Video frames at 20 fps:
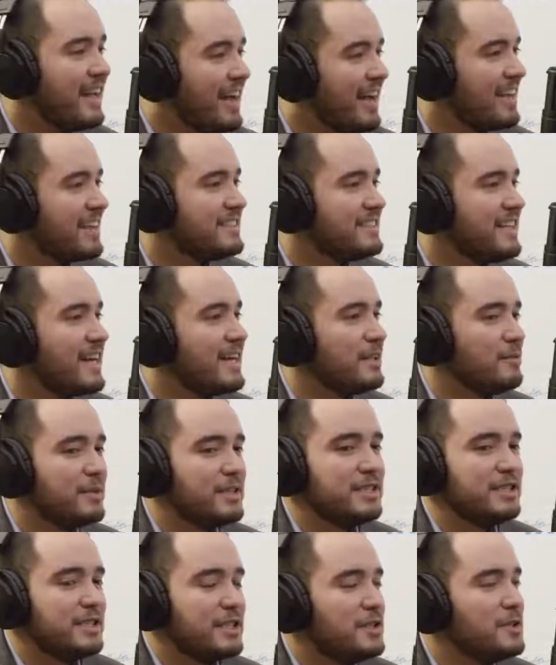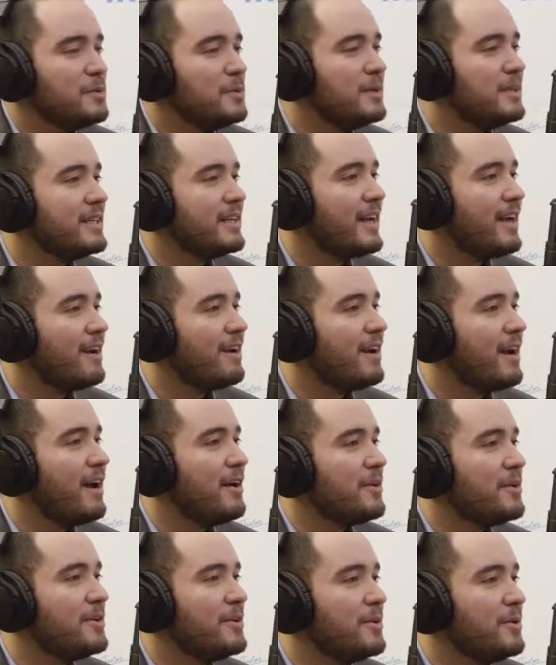Yeah, exactly. We genuinely care how
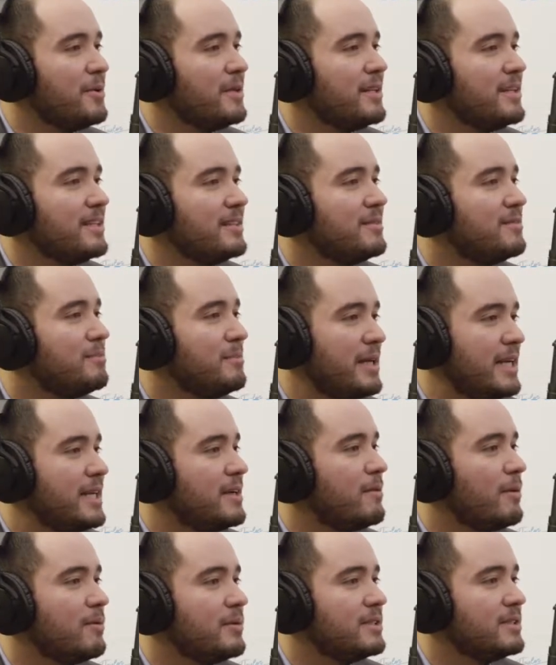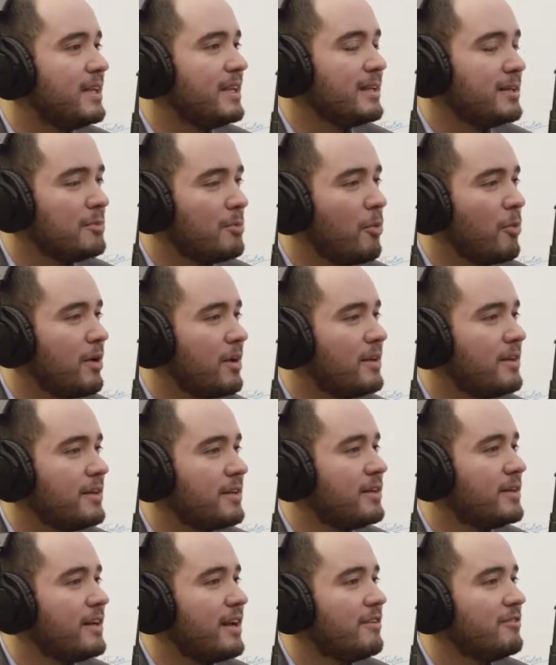you're doing and mean it when we say good morning
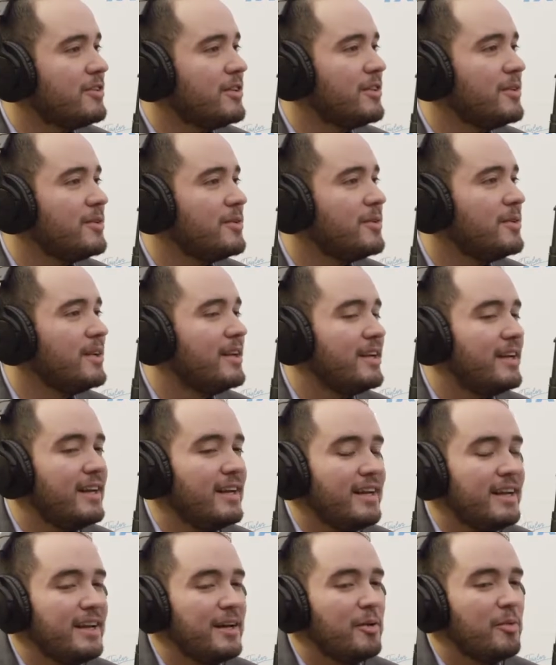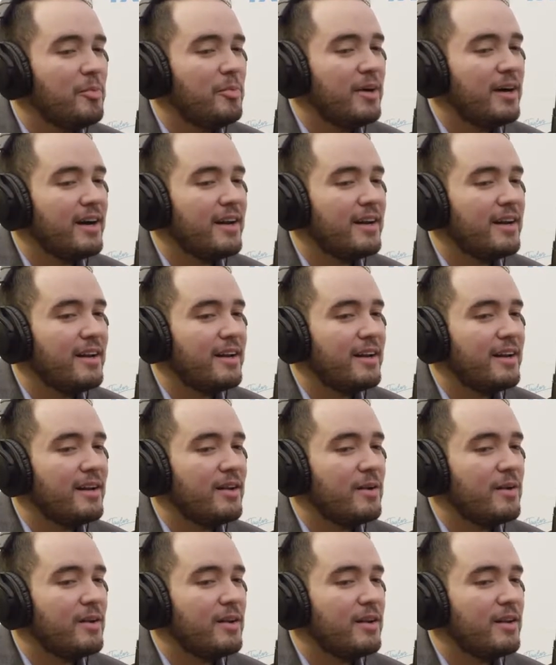and good afternoon. But
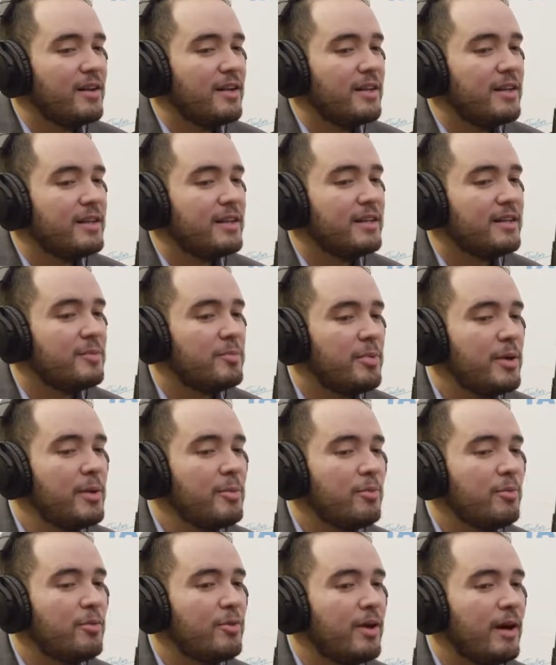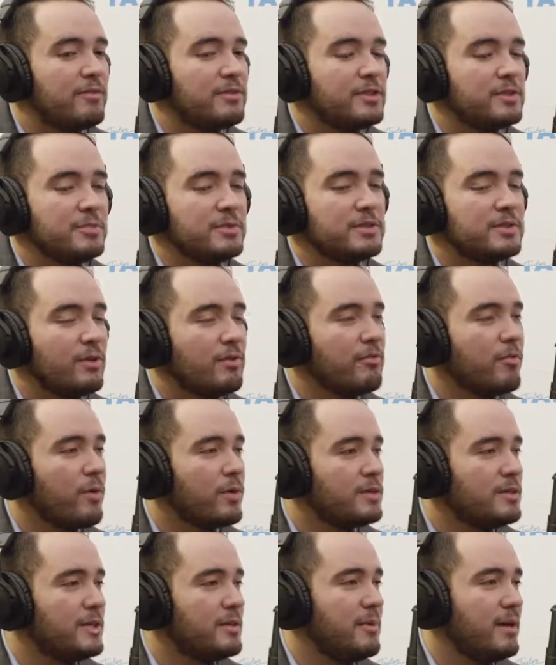people, I've just been so
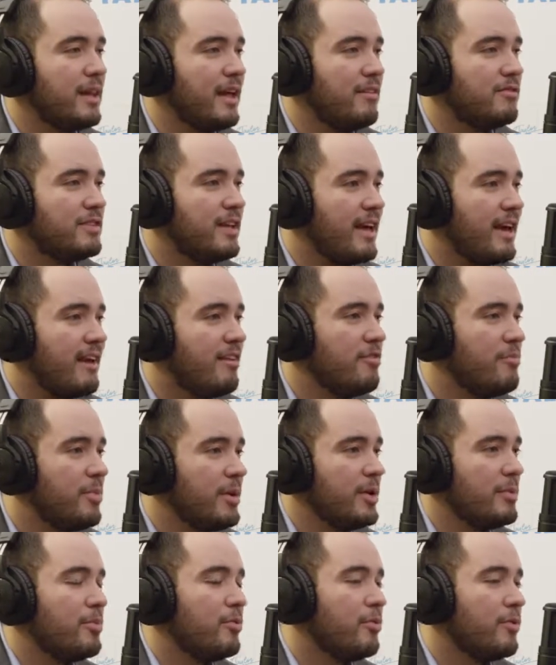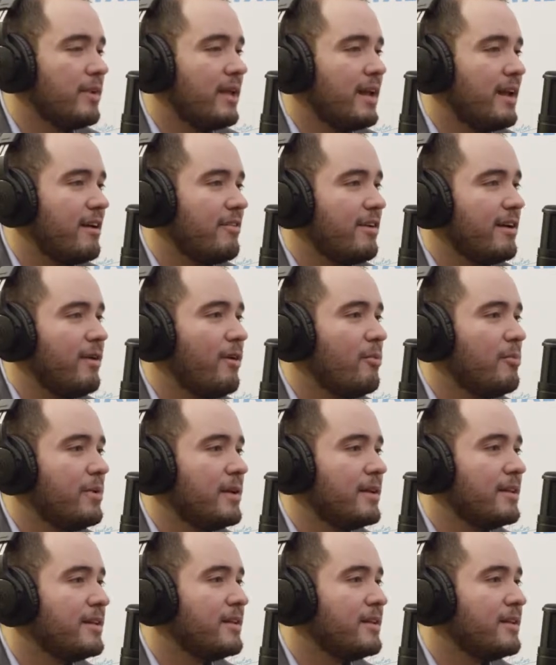fortunate in my life to have people that have helped me.